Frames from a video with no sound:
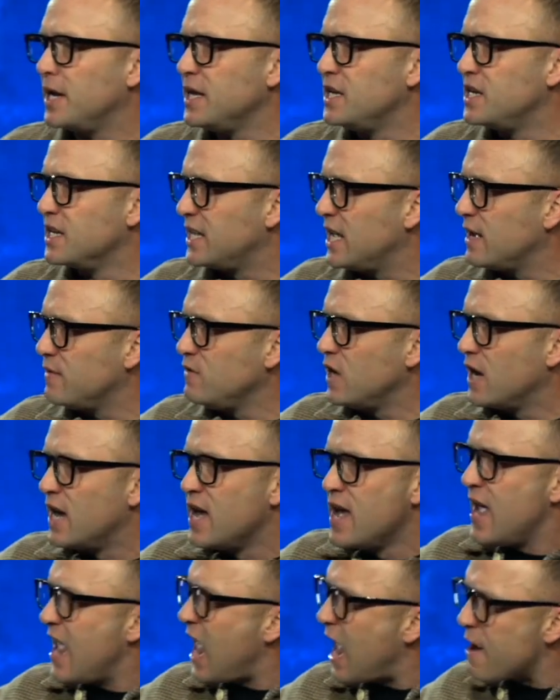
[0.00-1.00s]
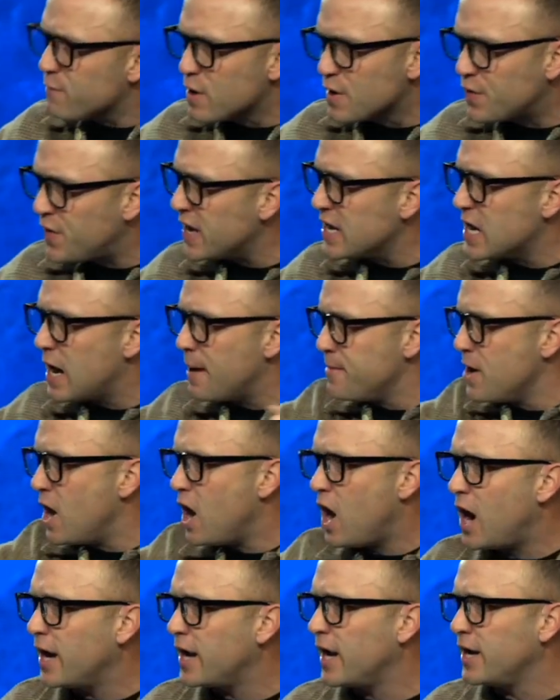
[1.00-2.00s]
I need to give you everything I'm
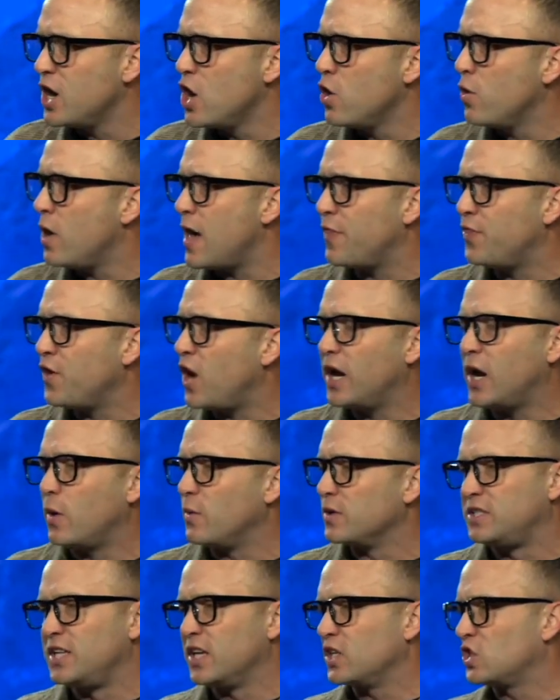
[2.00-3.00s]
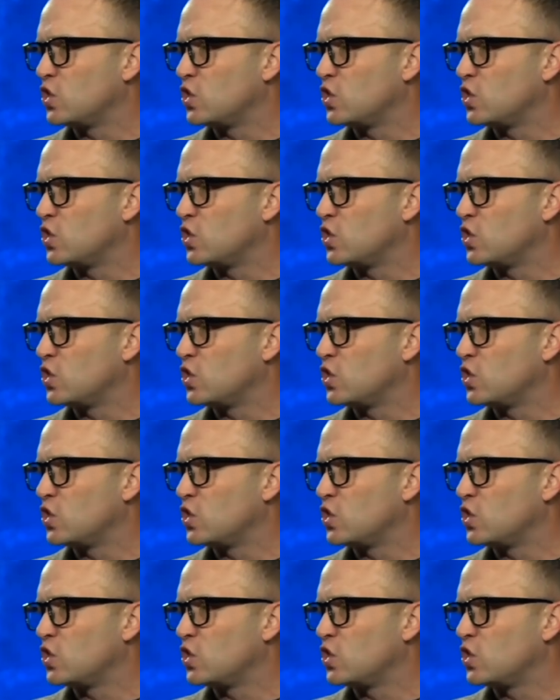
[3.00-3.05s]
not. I know I thought I was